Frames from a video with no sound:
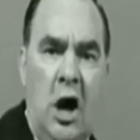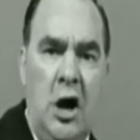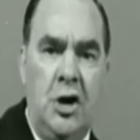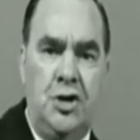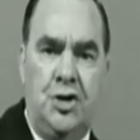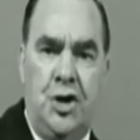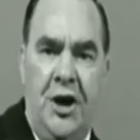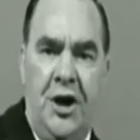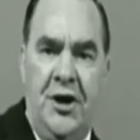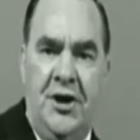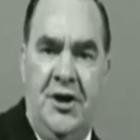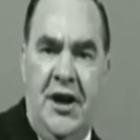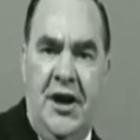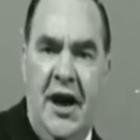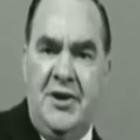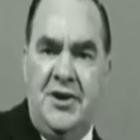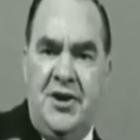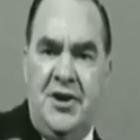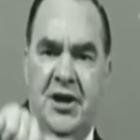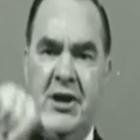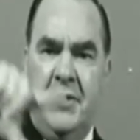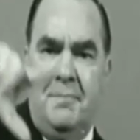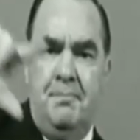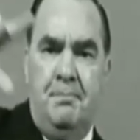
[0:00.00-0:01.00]
a
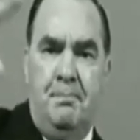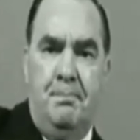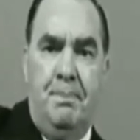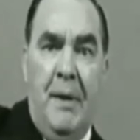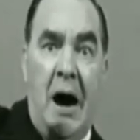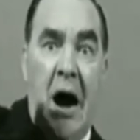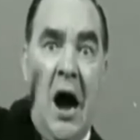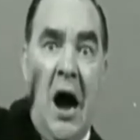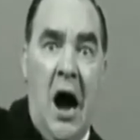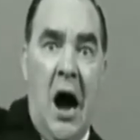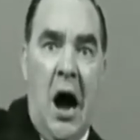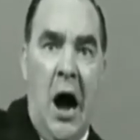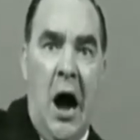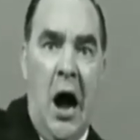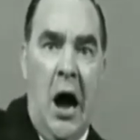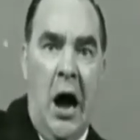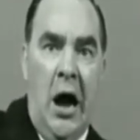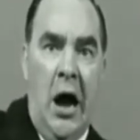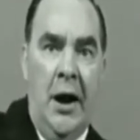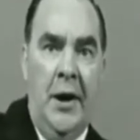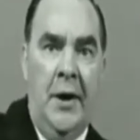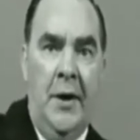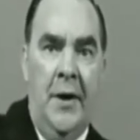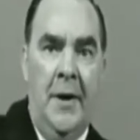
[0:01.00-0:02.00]
gigantic
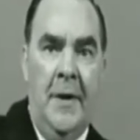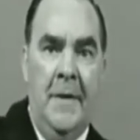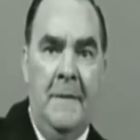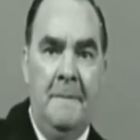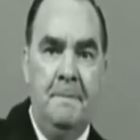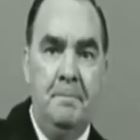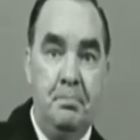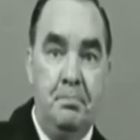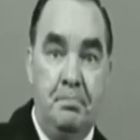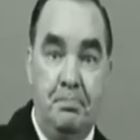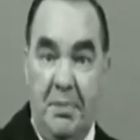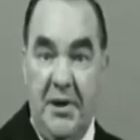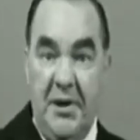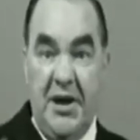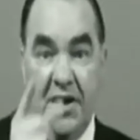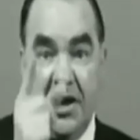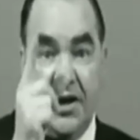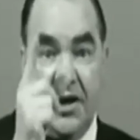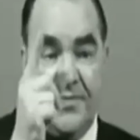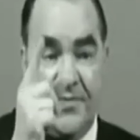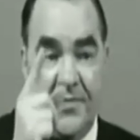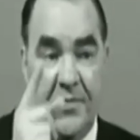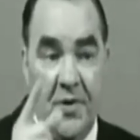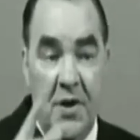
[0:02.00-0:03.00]
barn, big
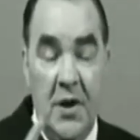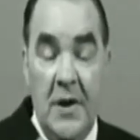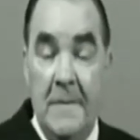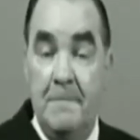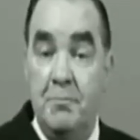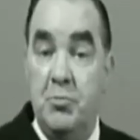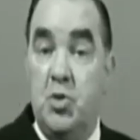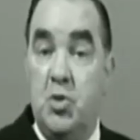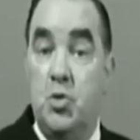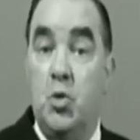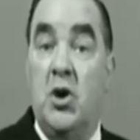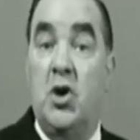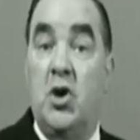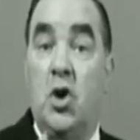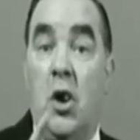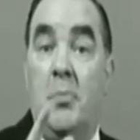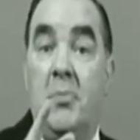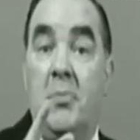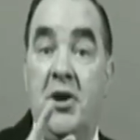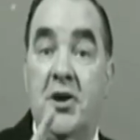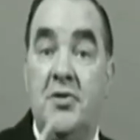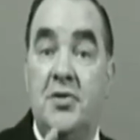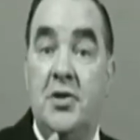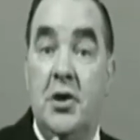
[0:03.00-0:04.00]
enough to
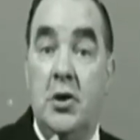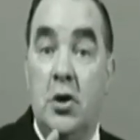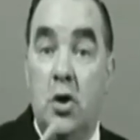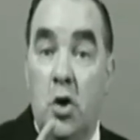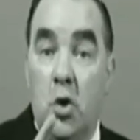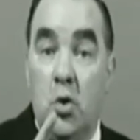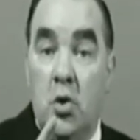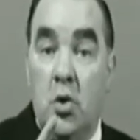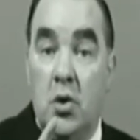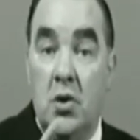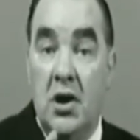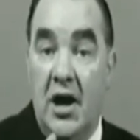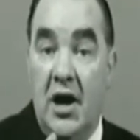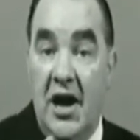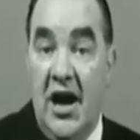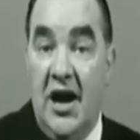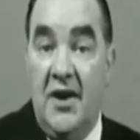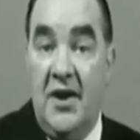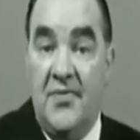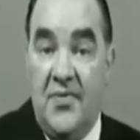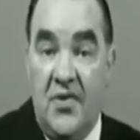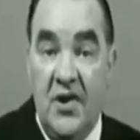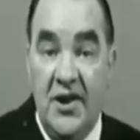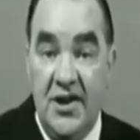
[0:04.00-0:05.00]
accommodate the local
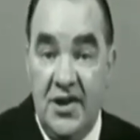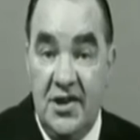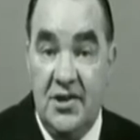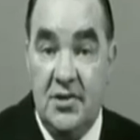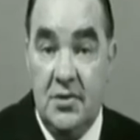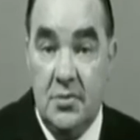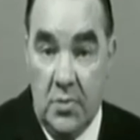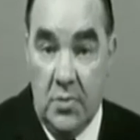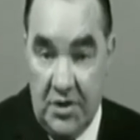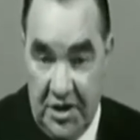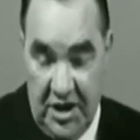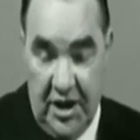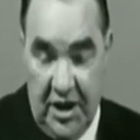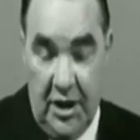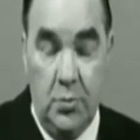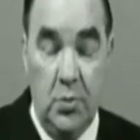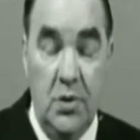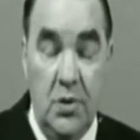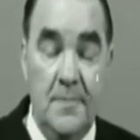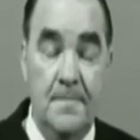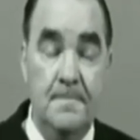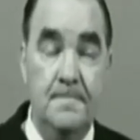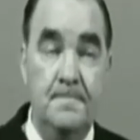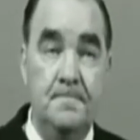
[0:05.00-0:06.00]
air fleet when they get
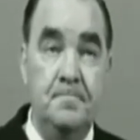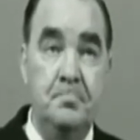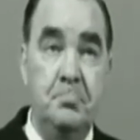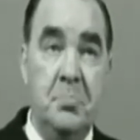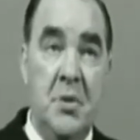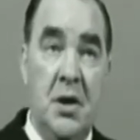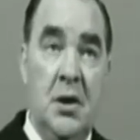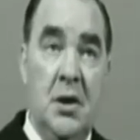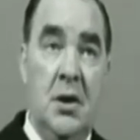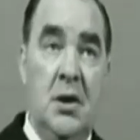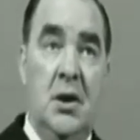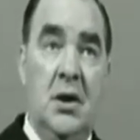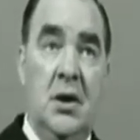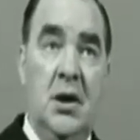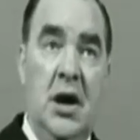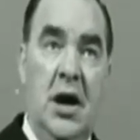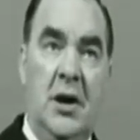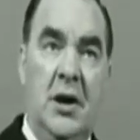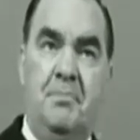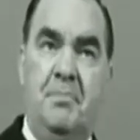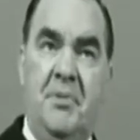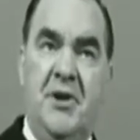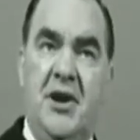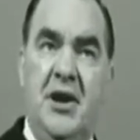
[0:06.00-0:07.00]
one,
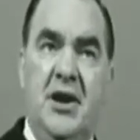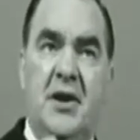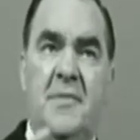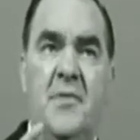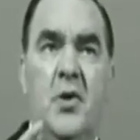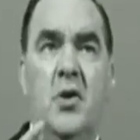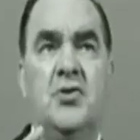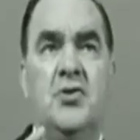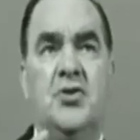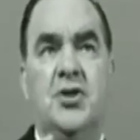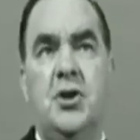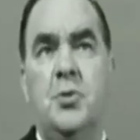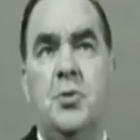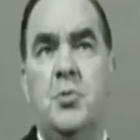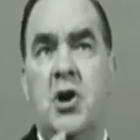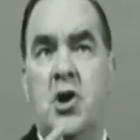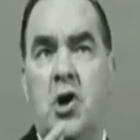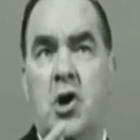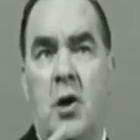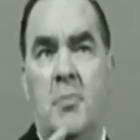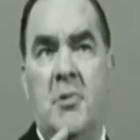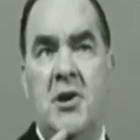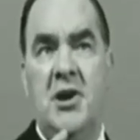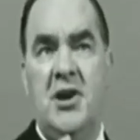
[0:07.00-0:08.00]
and big enough also to
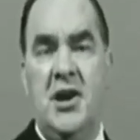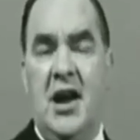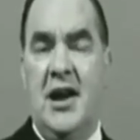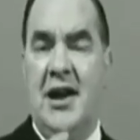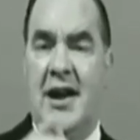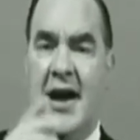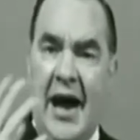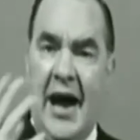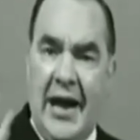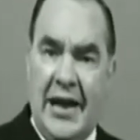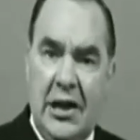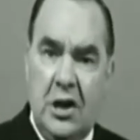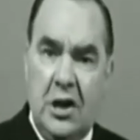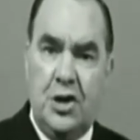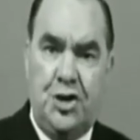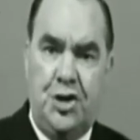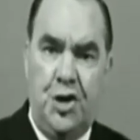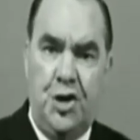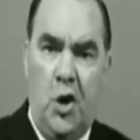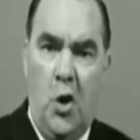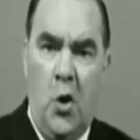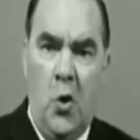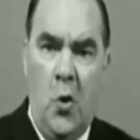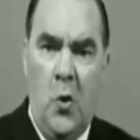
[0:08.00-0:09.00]
accommodate a cattle
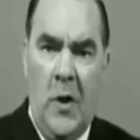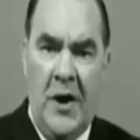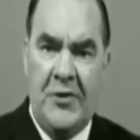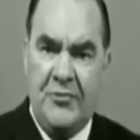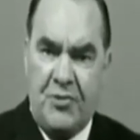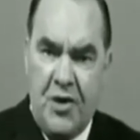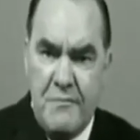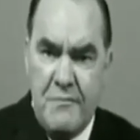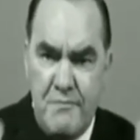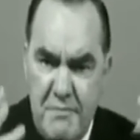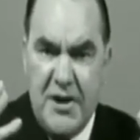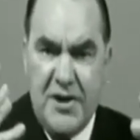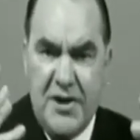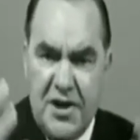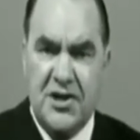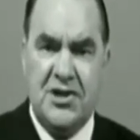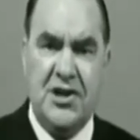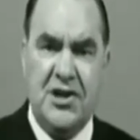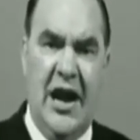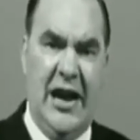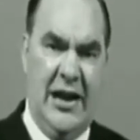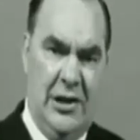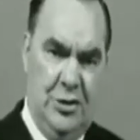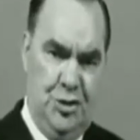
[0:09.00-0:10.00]
show, a
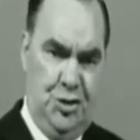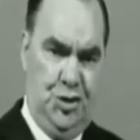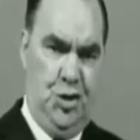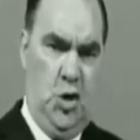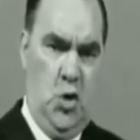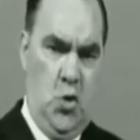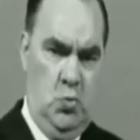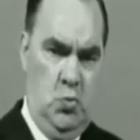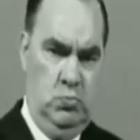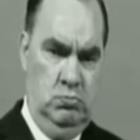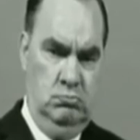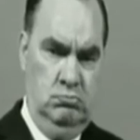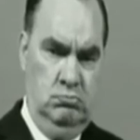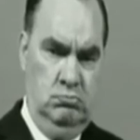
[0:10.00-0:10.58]
tremendous cattle show,